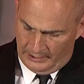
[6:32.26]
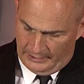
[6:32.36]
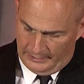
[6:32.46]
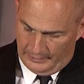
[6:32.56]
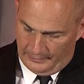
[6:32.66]

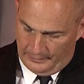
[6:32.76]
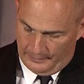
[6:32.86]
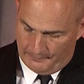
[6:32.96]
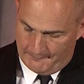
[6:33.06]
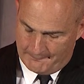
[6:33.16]
And
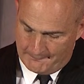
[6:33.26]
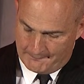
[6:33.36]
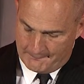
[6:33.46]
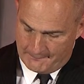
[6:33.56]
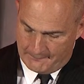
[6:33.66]
um,
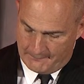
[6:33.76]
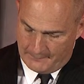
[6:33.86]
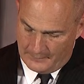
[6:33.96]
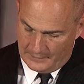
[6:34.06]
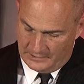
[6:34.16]

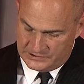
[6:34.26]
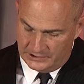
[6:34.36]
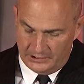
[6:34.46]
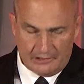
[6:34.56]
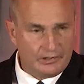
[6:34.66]
he
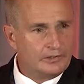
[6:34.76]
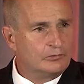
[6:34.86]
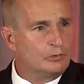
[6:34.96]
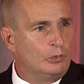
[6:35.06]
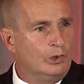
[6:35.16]
said, You have anything
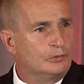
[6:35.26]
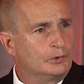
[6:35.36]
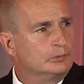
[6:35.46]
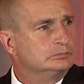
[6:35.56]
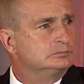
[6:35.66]
from Walter?